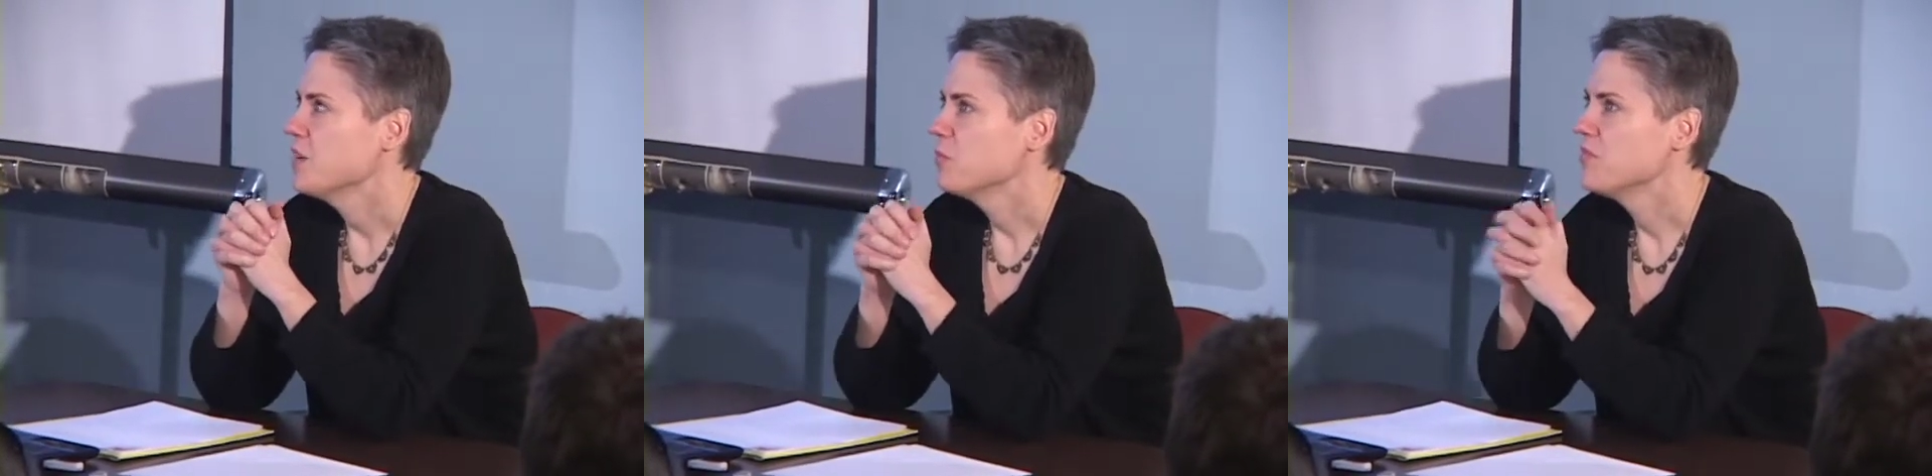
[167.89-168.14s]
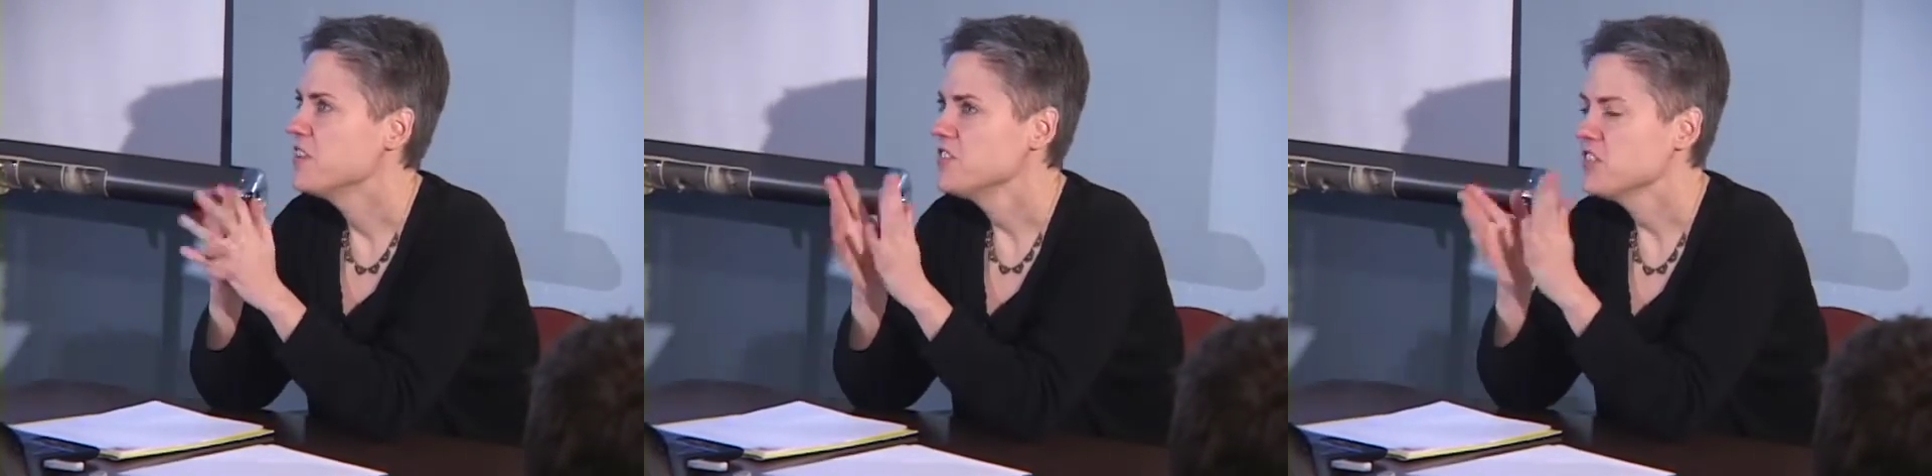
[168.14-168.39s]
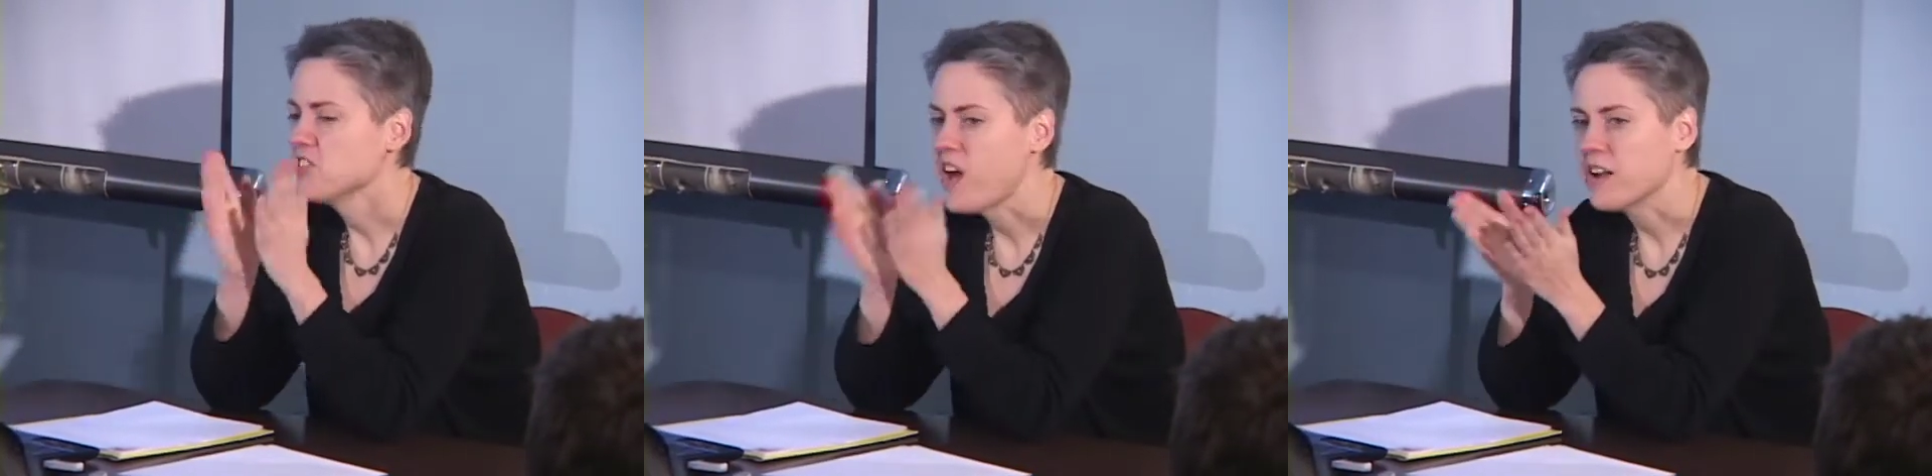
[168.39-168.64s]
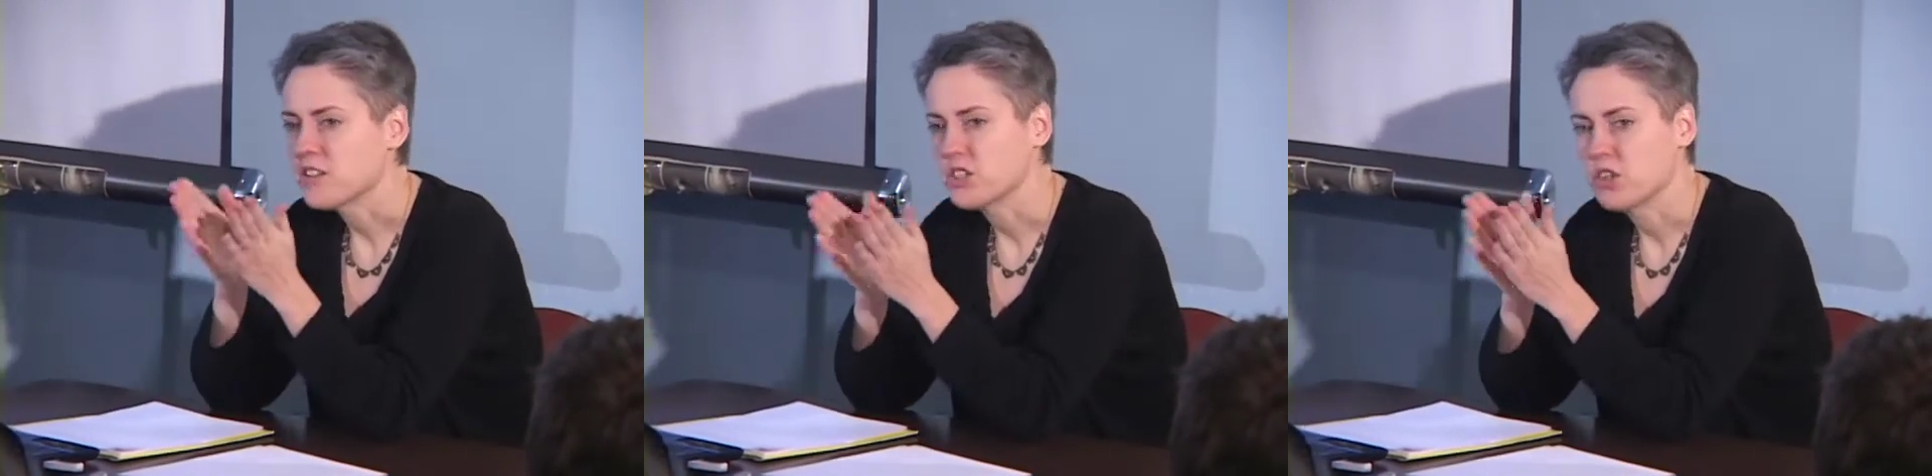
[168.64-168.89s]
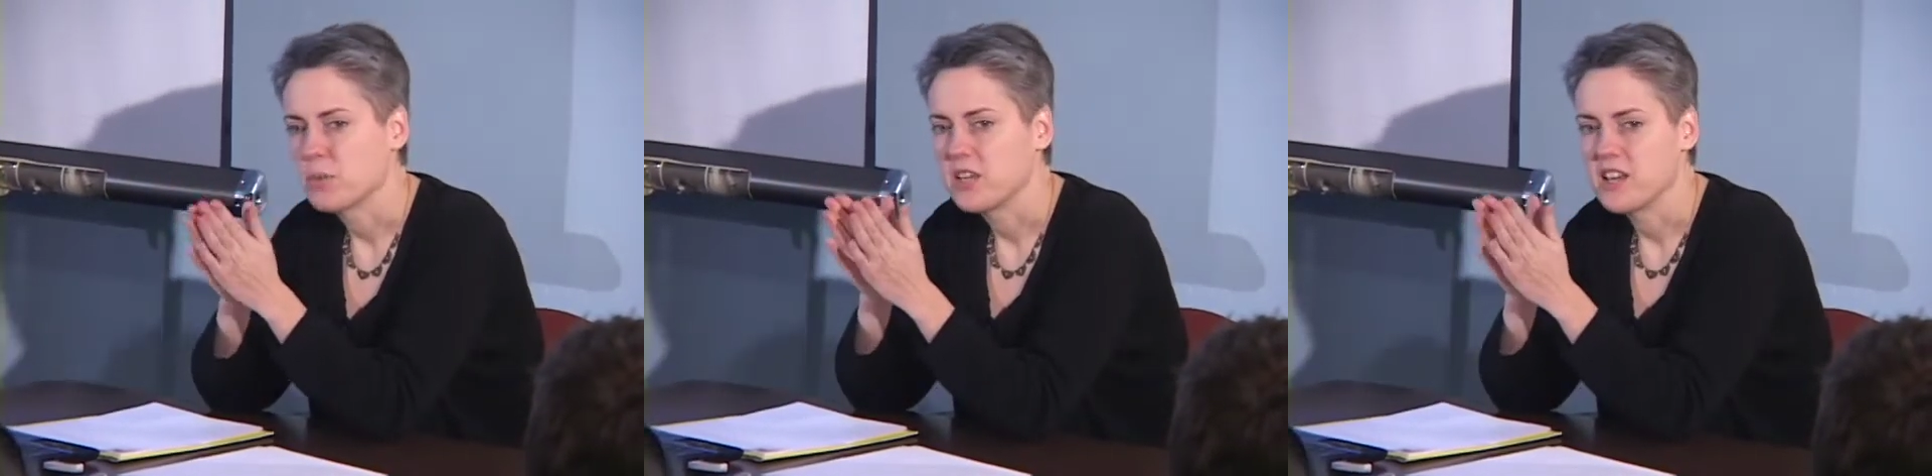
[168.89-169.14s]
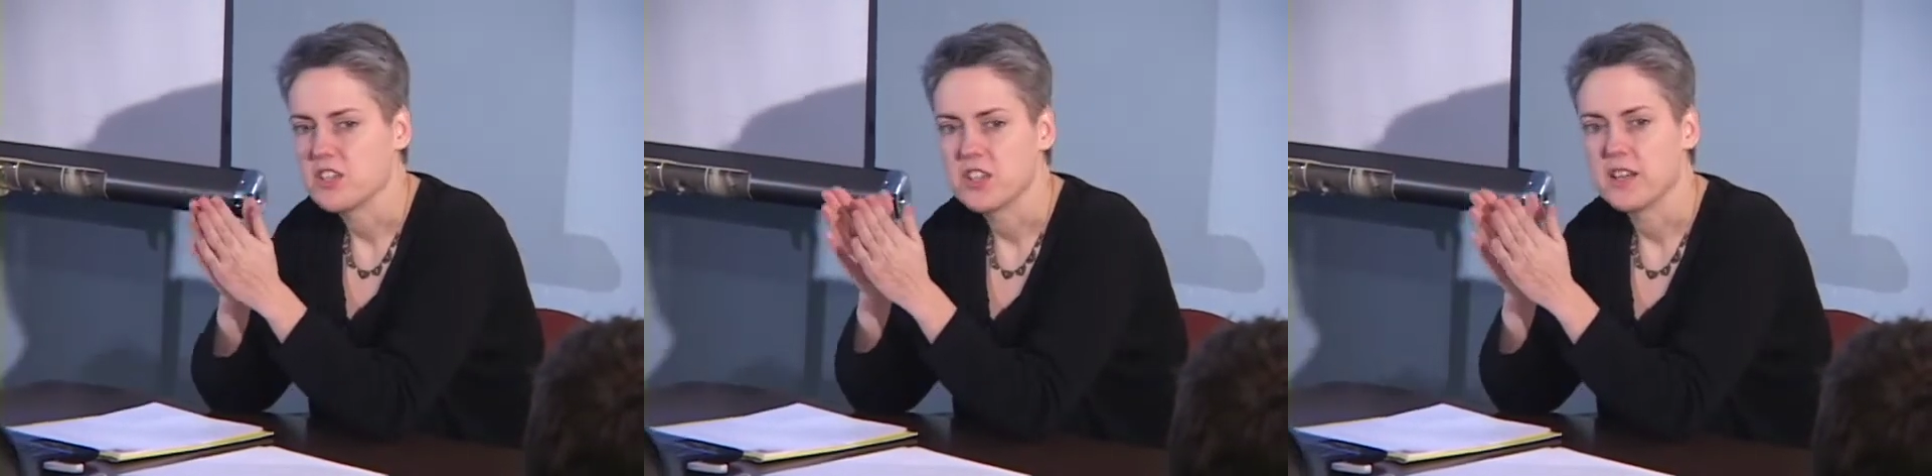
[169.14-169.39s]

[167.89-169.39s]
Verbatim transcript: this is not discrimination